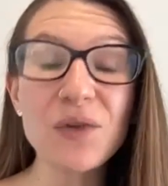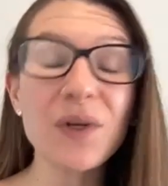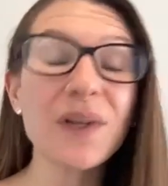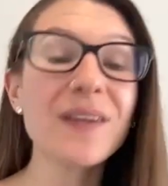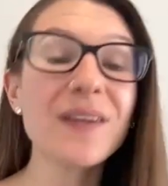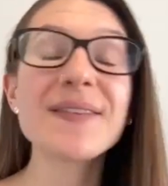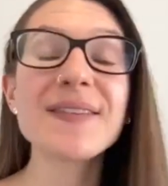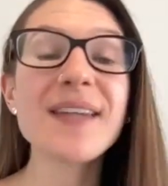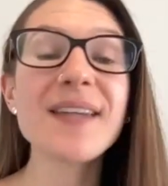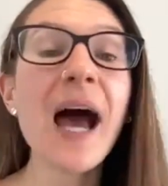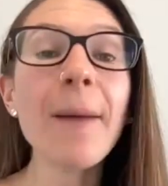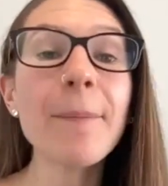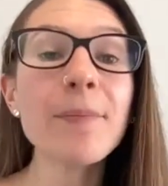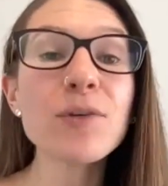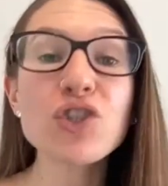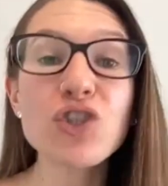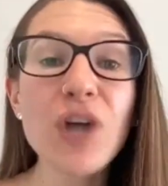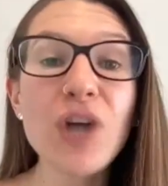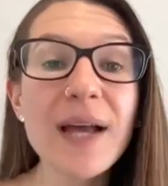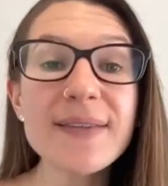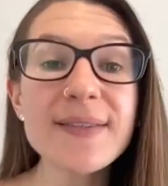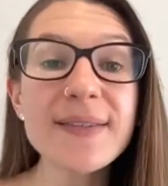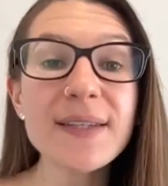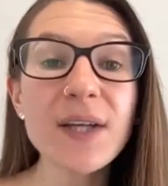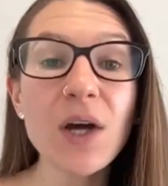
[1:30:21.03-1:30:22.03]
You can stop
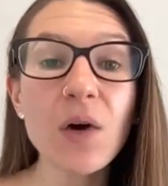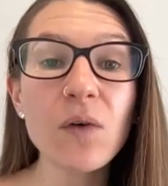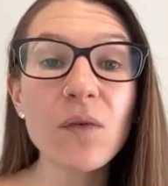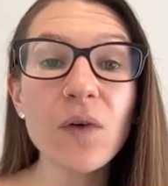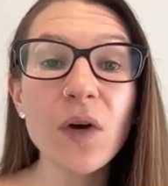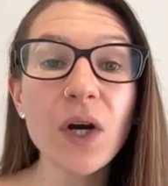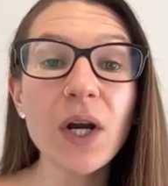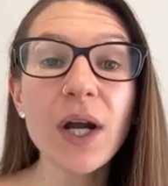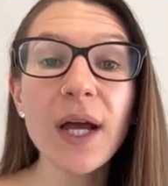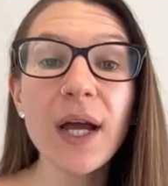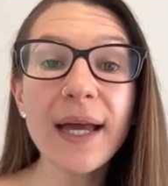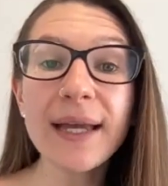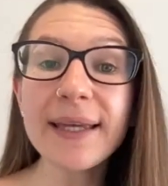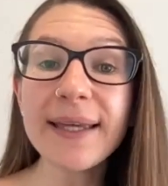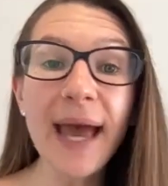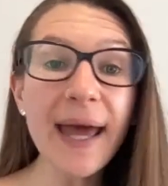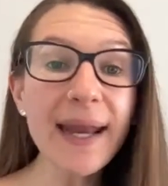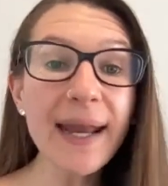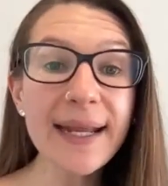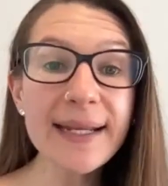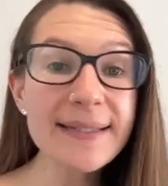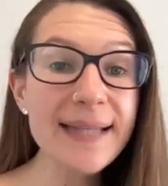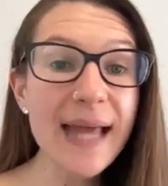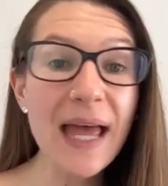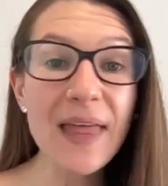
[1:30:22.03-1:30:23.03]
stressing over
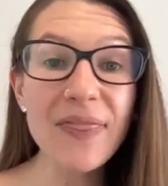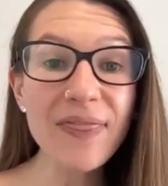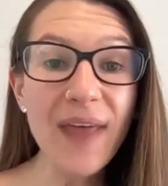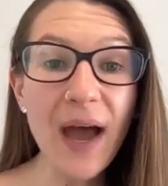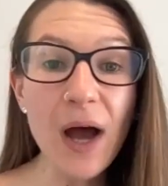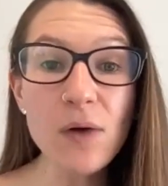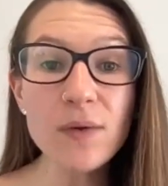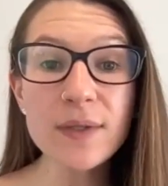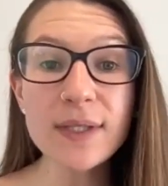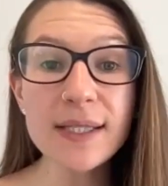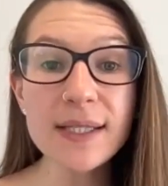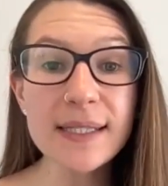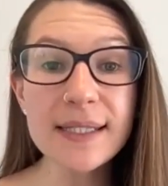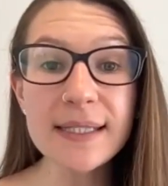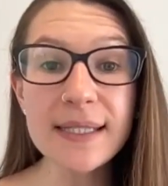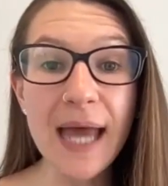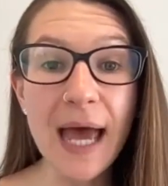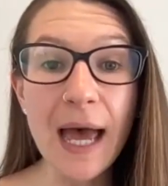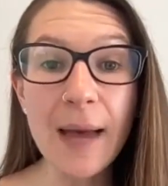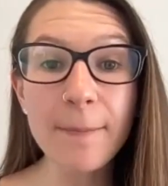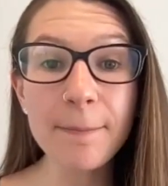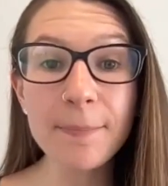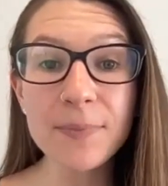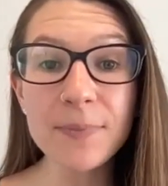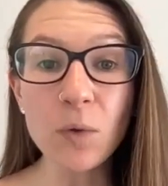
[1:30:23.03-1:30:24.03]
getting 10,000
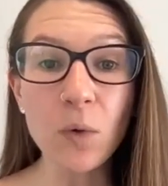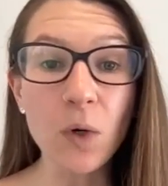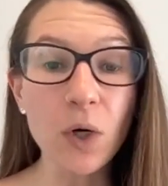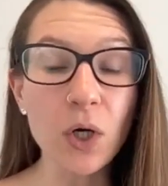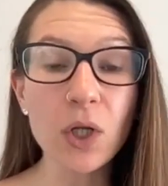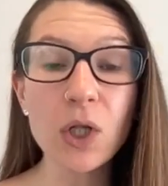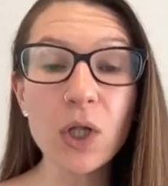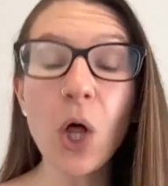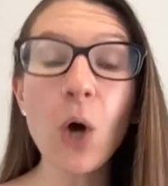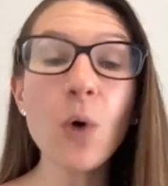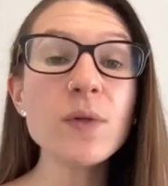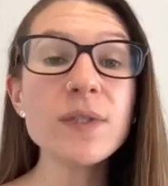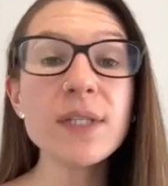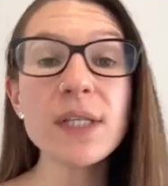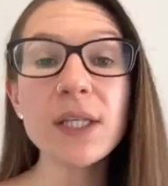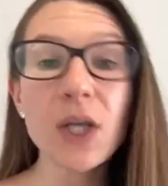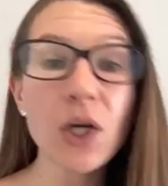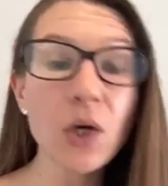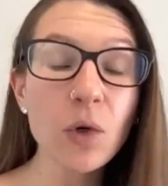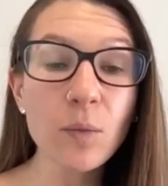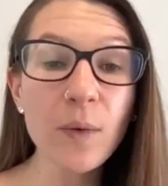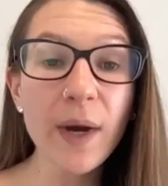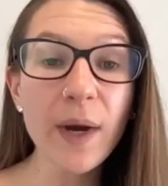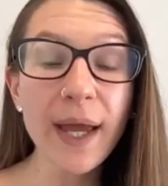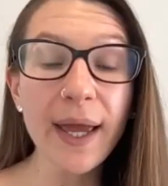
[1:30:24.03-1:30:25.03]
steps or closing
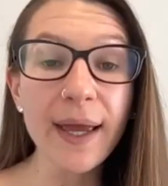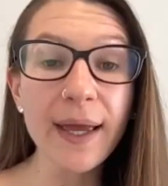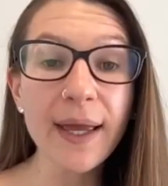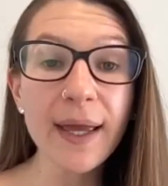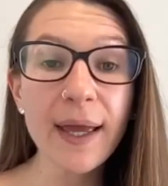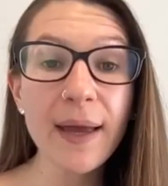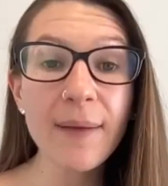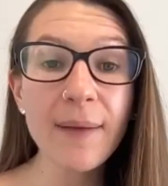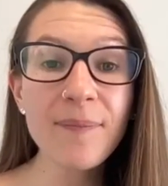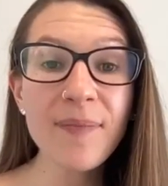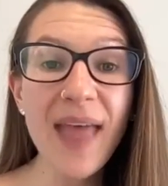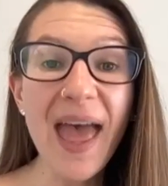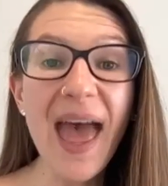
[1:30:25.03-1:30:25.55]
your ring,